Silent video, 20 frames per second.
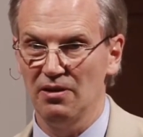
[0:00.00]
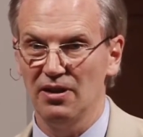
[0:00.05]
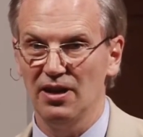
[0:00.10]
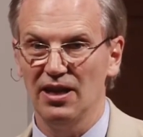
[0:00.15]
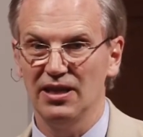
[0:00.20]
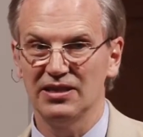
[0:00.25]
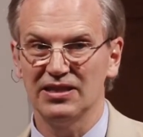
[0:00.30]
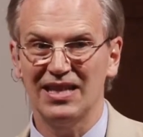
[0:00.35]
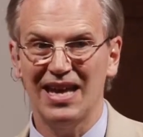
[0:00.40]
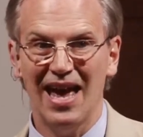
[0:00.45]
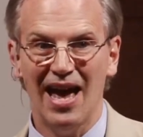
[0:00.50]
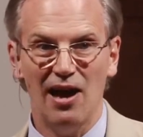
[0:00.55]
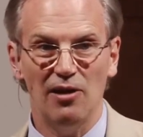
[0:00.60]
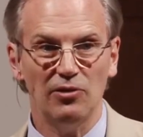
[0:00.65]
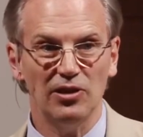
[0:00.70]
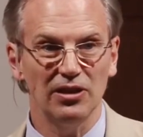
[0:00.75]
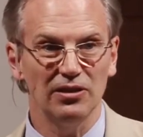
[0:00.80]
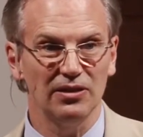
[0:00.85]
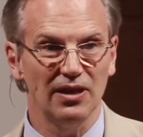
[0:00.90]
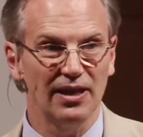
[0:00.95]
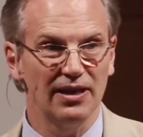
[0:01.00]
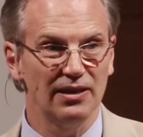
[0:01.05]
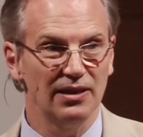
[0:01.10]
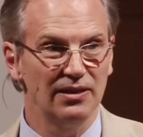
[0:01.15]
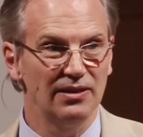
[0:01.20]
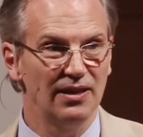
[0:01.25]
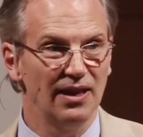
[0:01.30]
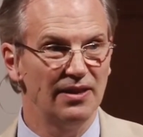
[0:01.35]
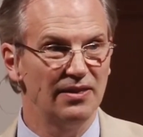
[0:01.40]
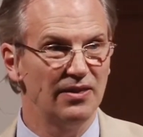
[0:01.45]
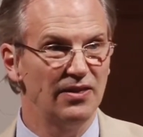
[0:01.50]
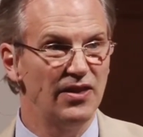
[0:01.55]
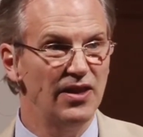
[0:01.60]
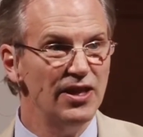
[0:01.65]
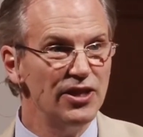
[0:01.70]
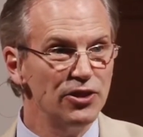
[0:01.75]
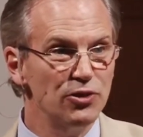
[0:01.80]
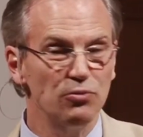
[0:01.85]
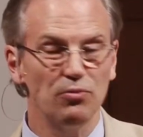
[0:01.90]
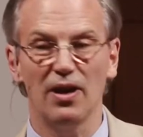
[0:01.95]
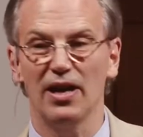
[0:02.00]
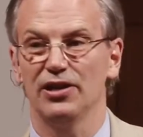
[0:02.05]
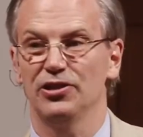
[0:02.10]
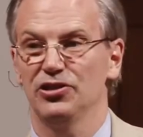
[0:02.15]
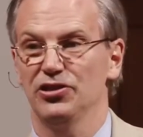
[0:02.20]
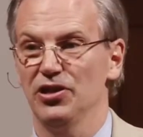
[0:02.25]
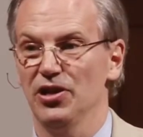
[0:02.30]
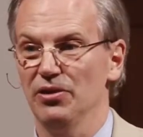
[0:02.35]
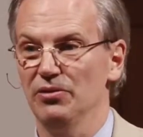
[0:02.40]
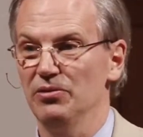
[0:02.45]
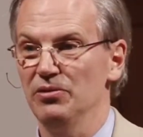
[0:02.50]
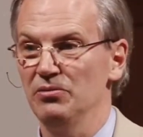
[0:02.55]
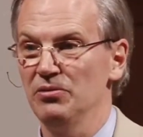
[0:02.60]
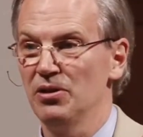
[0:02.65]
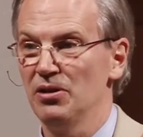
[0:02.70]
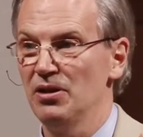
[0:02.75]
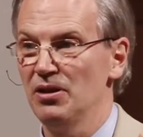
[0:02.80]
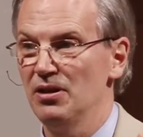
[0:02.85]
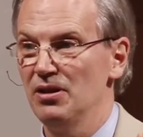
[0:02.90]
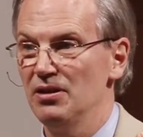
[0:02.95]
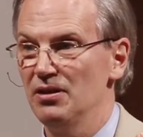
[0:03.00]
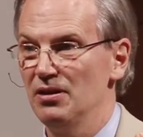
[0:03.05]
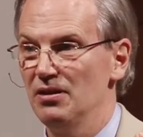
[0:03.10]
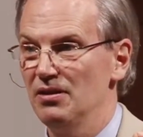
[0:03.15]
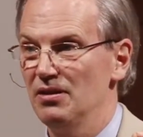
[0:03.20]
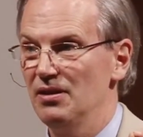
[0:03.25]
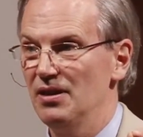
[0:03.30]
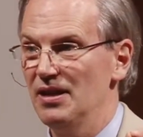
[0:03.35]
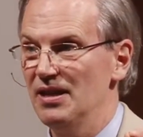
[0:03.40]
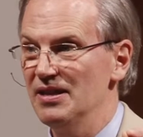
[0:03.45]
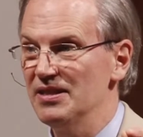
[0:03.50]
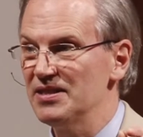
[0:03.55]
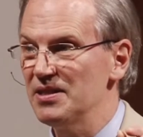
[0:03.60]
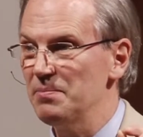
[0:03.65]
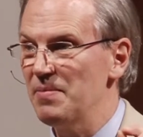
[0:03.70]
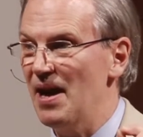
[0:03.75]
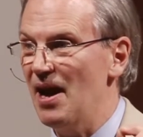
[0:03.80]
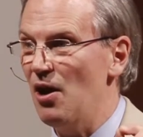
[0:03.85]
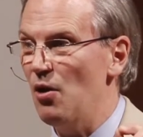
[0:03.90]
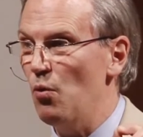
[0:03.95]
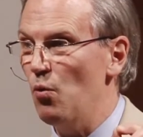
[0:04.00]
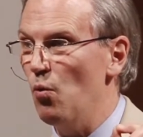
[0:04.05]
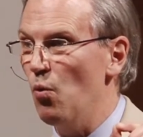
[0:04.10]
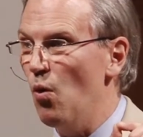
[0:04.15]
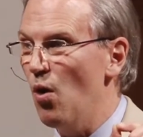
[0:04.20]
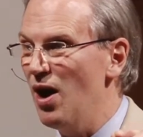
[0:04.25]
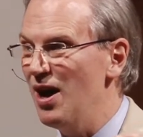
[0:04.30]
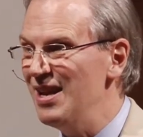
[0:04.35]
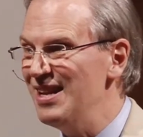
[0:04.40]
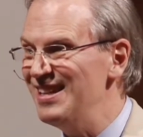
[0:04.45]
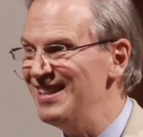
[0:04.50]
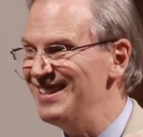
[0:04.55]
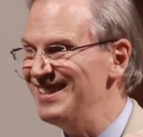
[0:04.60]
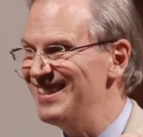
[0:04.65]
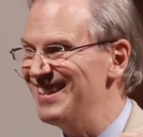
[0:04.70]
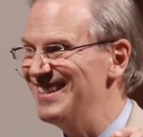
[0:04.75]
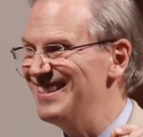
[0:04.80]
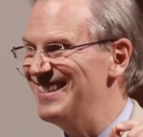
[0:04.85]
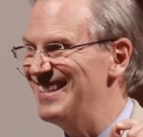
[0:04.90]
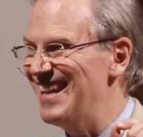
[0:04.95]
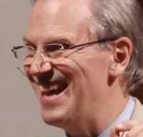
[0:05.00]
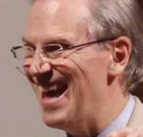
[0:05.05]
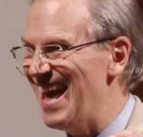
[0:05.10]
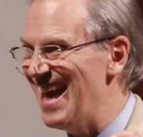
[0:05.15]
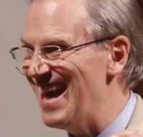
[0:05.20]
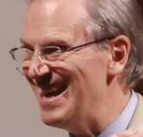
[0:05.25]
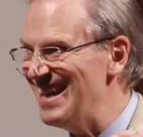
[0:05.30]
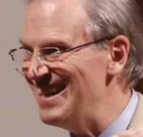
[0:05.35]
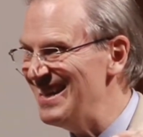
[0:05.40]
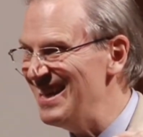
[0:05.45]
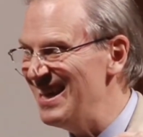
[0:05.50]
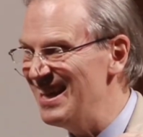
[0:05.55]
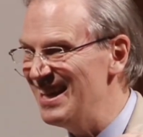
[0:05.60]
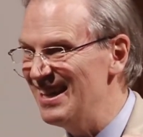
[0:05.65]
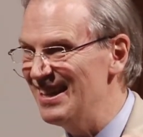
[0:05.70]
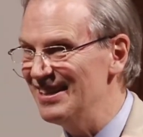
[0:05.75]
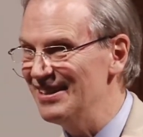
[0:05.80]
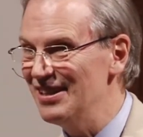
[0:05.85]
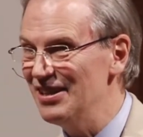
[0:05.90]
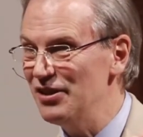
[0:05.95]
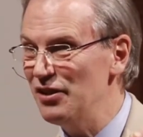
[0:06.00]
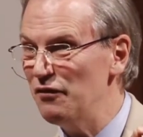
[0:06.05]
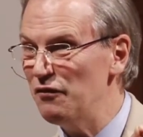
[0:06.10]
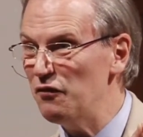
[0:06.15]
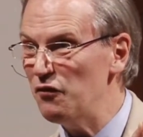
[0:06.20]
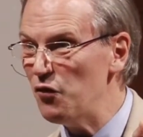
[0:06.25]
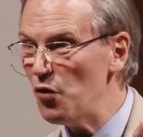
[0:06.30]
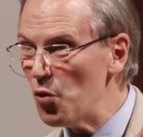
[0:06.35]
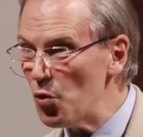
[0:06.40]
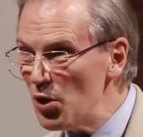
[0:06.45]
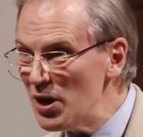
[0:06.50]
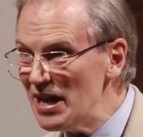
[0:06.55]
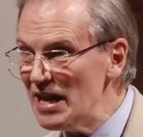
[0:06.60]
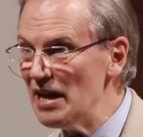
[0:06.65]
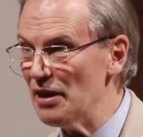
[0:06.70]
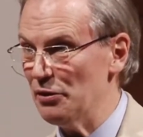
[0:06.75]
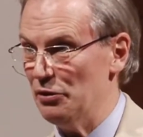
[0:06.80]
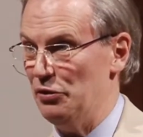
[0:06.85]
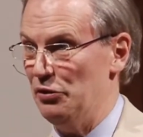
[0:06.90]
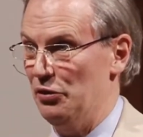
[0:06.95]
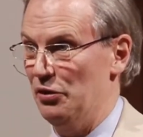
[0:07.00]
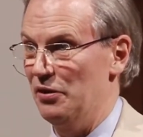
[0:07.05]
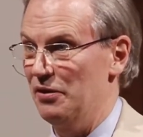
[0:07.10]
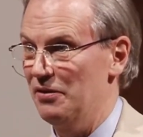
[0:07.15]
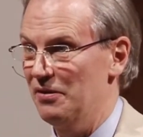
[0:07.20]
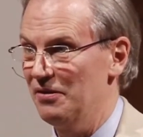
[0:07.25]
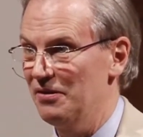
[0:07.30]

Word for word: It's calculated that this ratio is about 1 to 10 to the 40th.